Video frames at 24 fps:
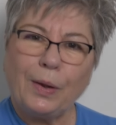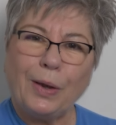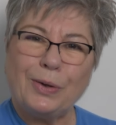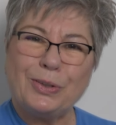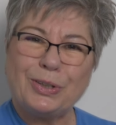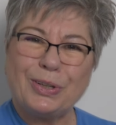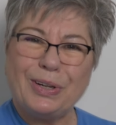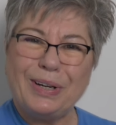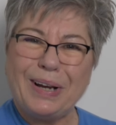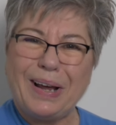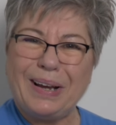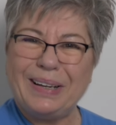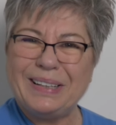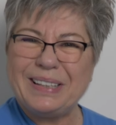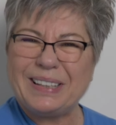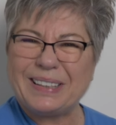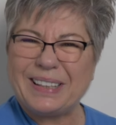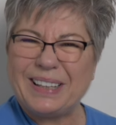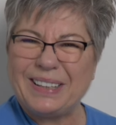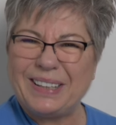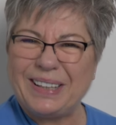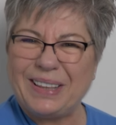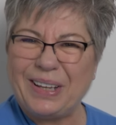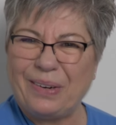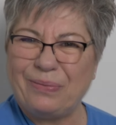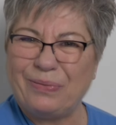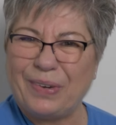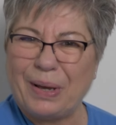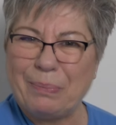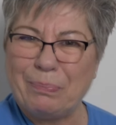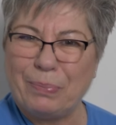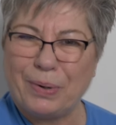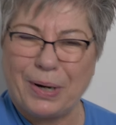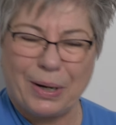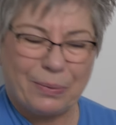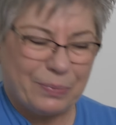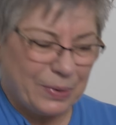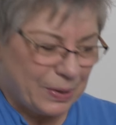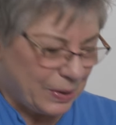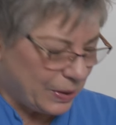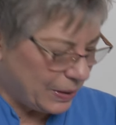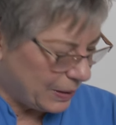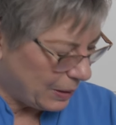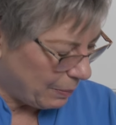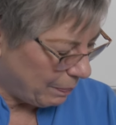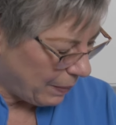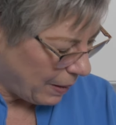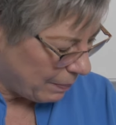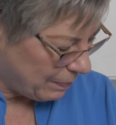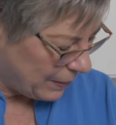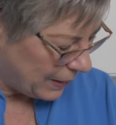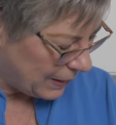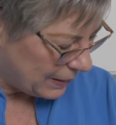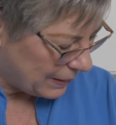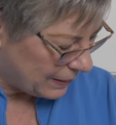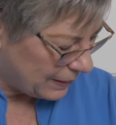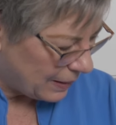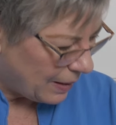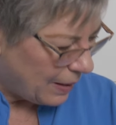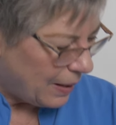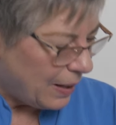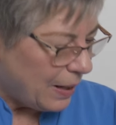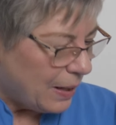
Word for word: So now let's get to the fun part, which is the puppies.